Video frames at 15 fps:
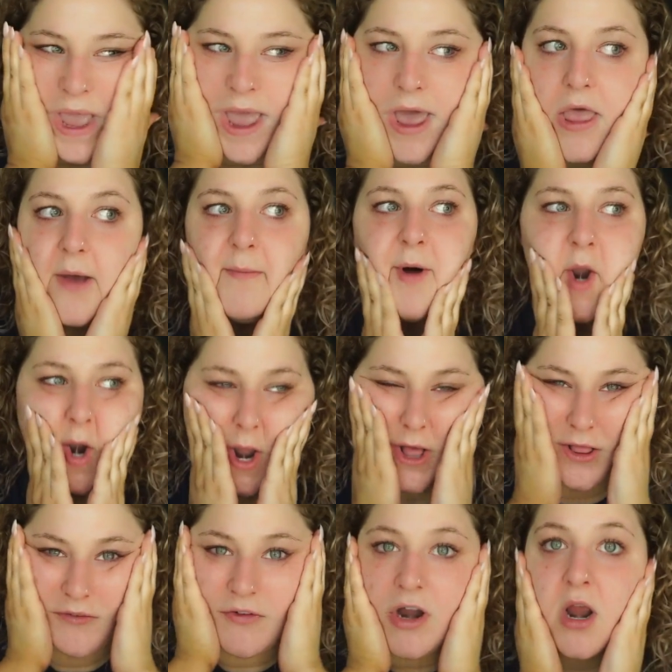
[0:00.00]
and then put it all
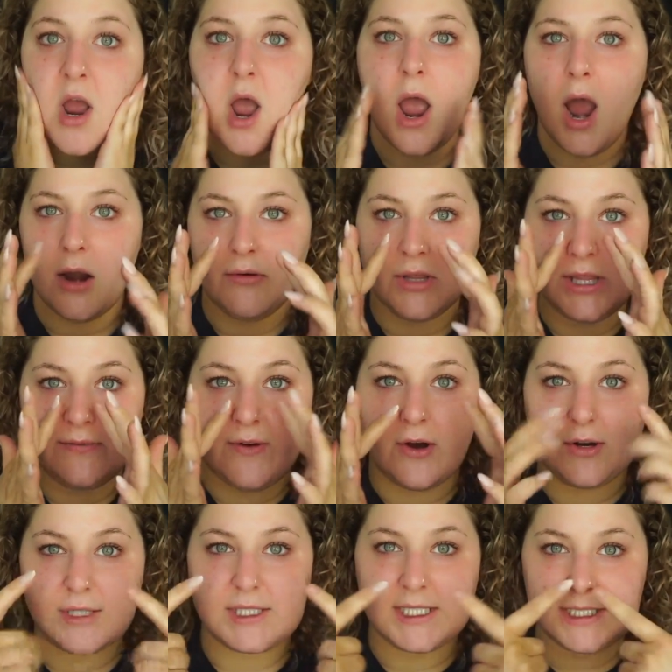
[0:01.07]
over. Really
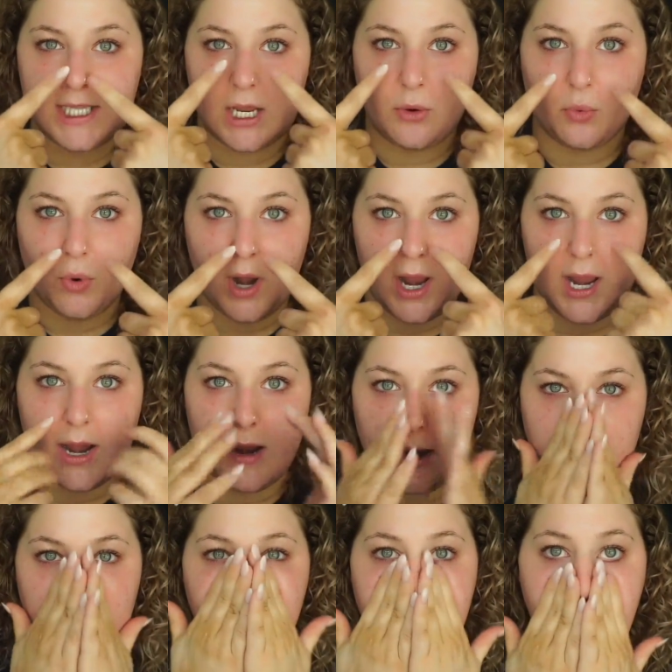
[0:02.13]
focus this like right
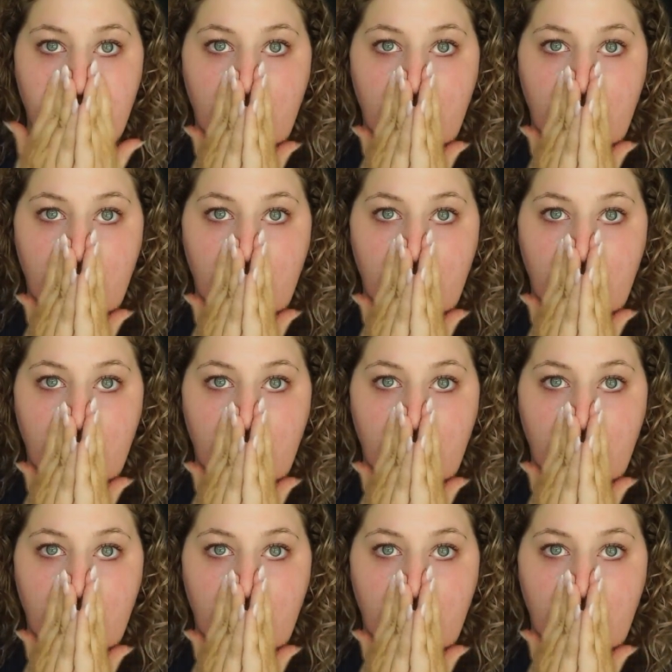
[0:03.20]
here,